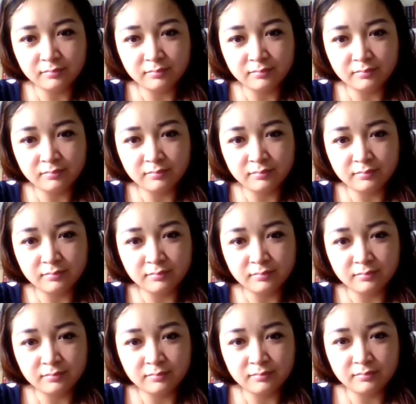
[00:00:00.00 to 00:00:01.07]

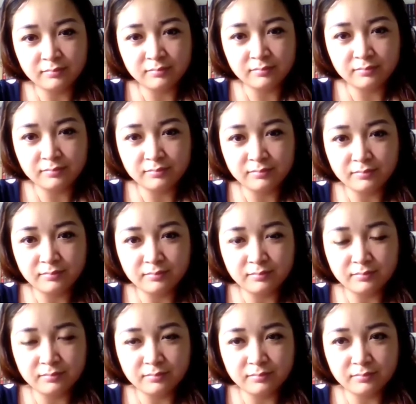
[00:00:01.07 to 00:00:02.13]

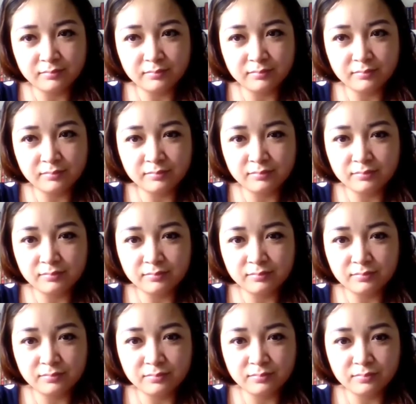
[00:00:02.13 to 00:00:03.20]

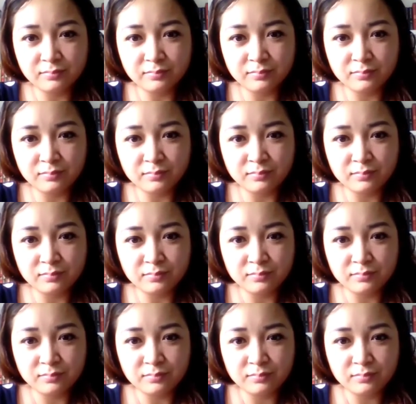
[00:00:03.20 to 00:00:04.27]

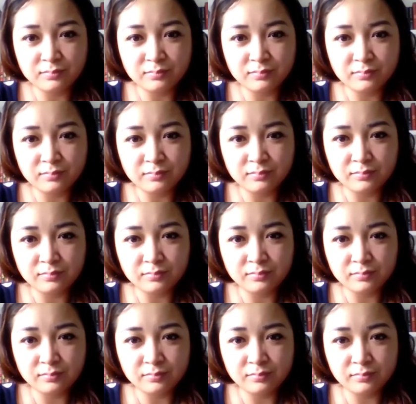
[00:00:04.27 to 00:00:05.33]

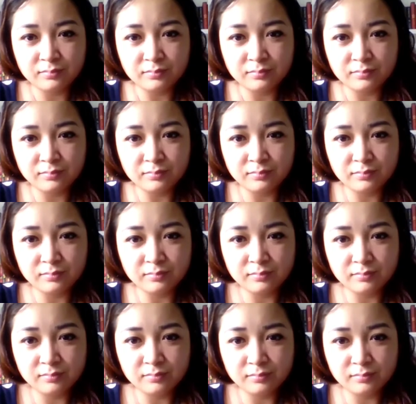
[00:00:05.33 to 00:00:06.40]

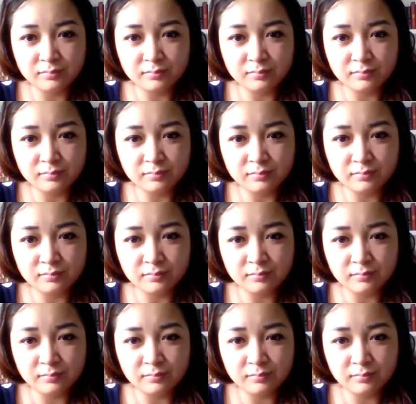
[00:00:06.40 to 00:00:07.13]
(not speaking)